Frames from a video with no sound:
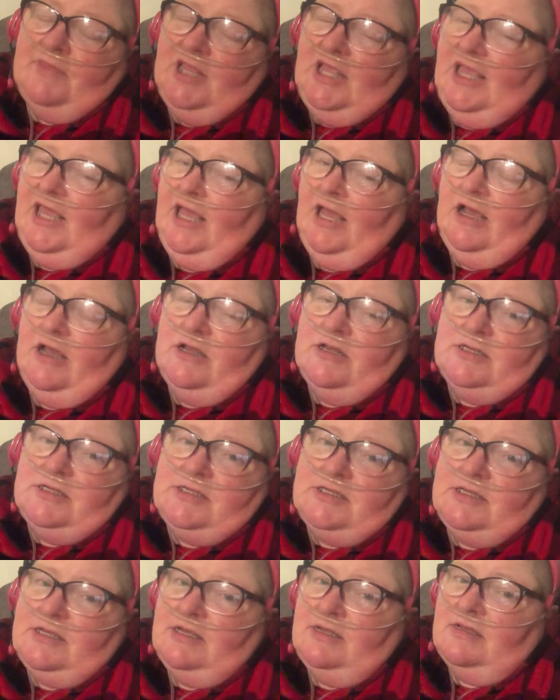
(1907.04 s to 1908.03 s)
He
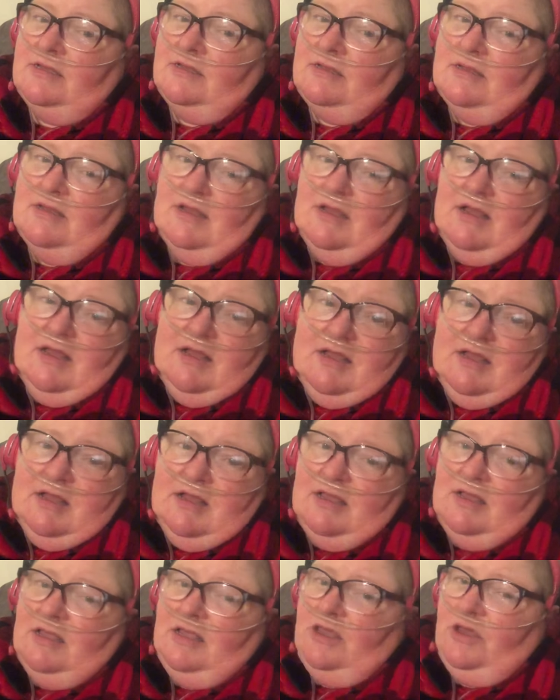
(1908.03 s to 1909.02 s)
goes,
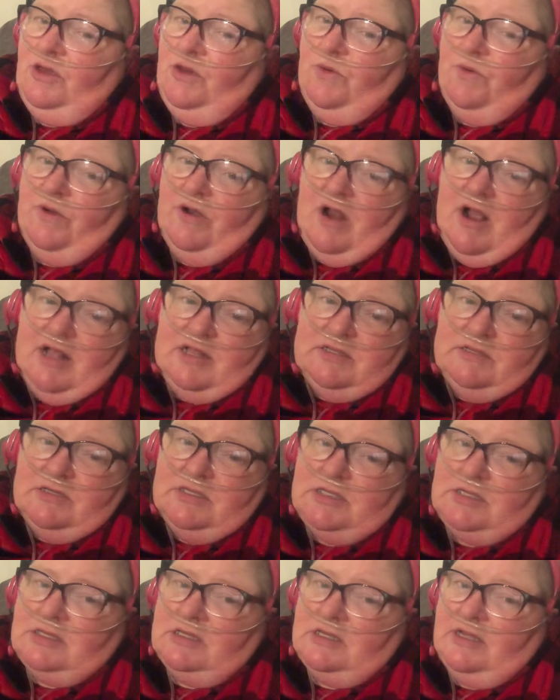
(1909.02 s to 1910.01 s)
you were not
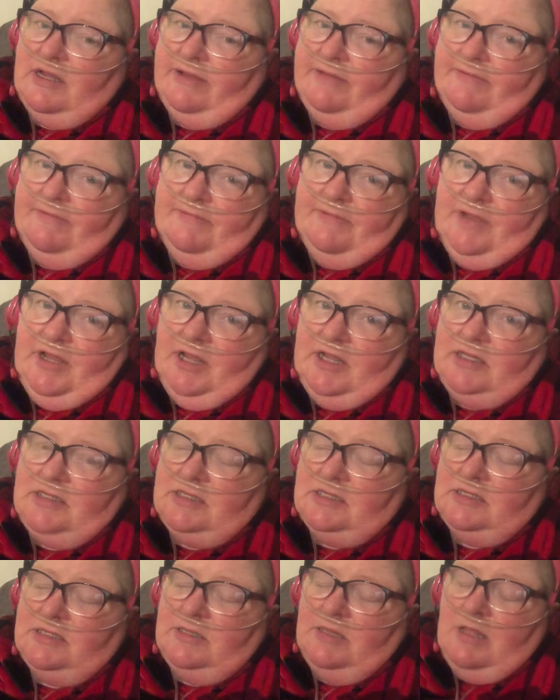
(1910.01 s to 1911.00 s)
supposed to live. He
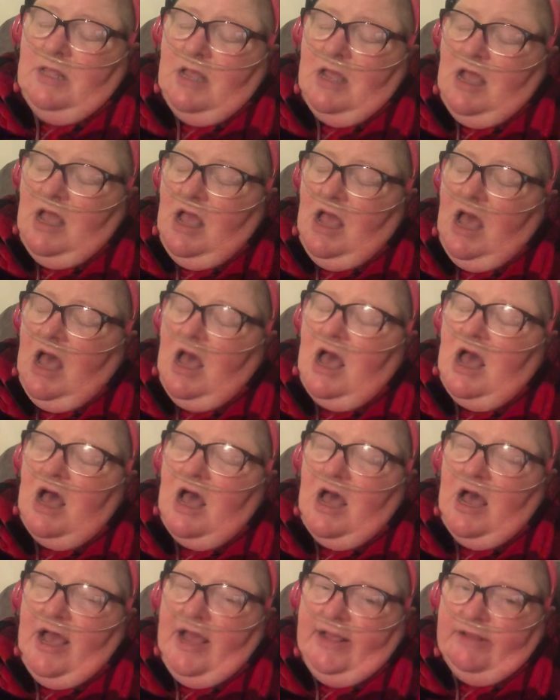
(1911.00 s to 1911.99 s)
says,
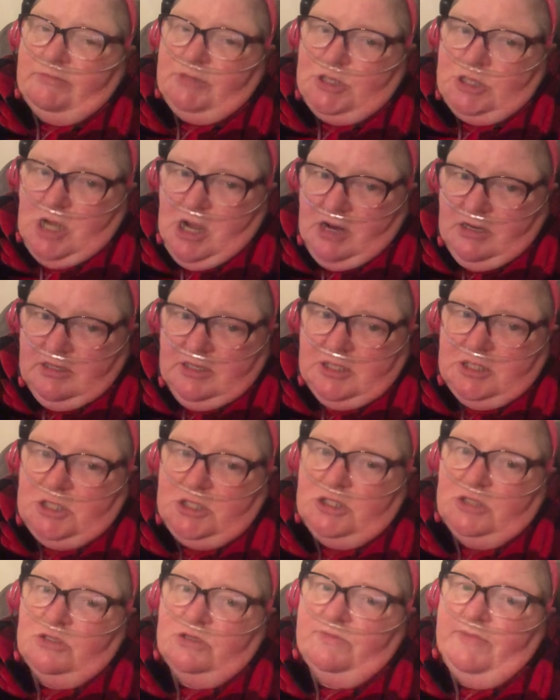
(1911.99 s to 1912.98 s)
I am shocked
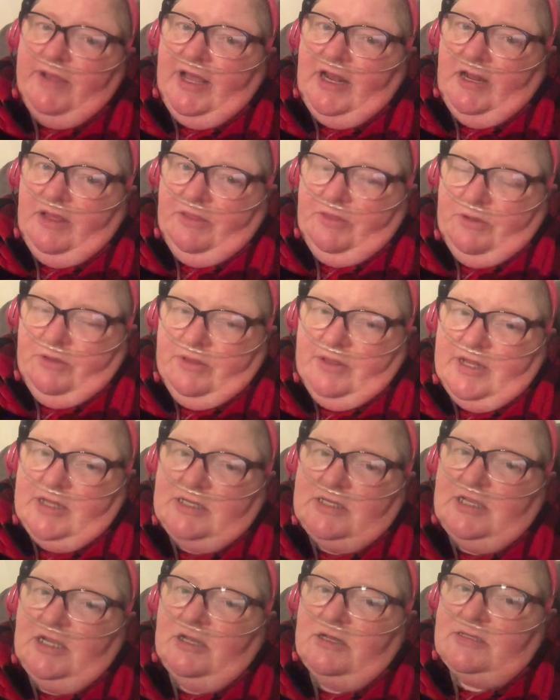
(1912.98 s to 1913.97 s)
that you made it through
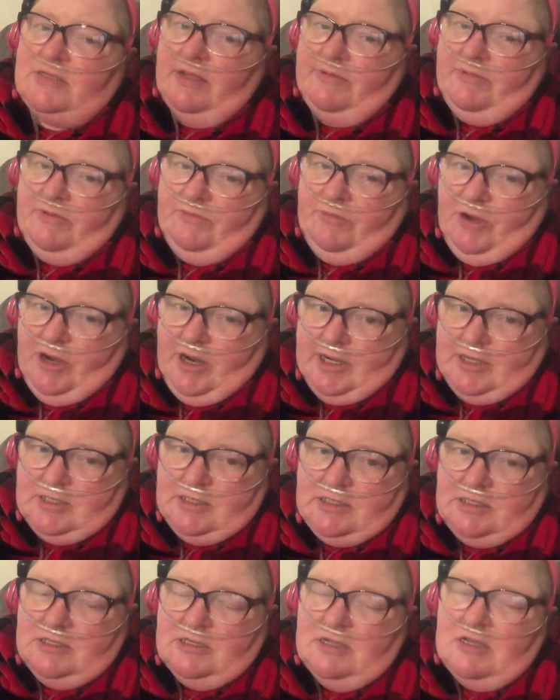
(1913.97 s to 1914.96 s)
this. He goes, I'm
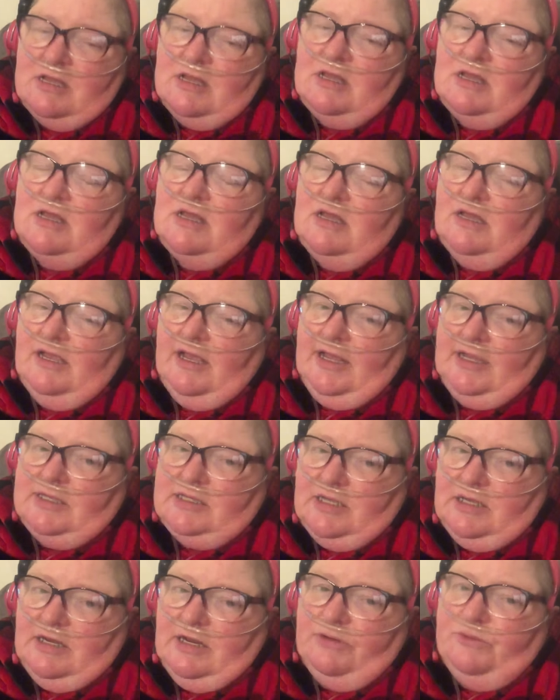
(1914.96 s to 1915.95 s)
impressed. He
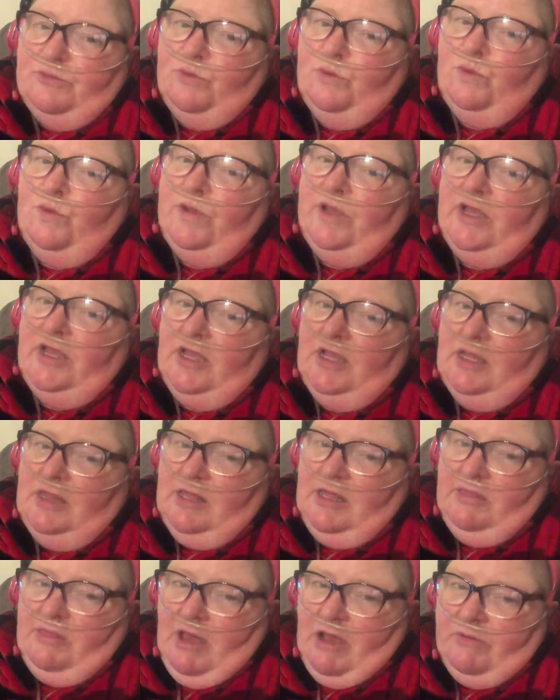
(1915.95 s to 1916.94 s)
said, I
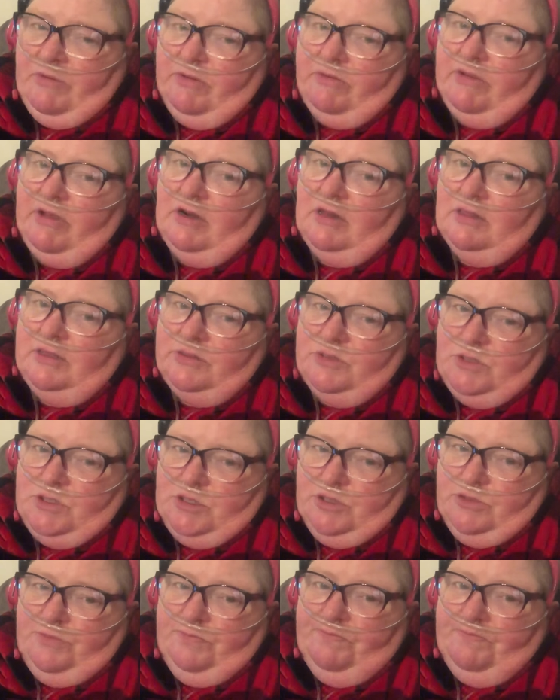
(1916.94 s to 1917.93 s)
really thought we were going to lose
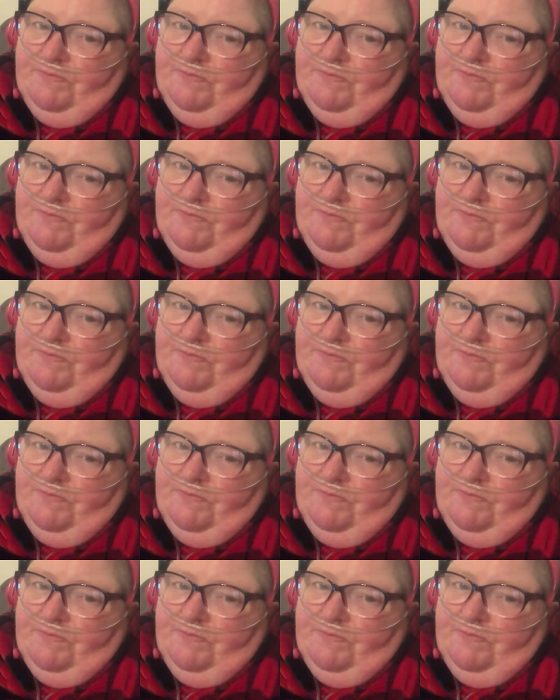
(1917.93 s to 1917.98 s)
you.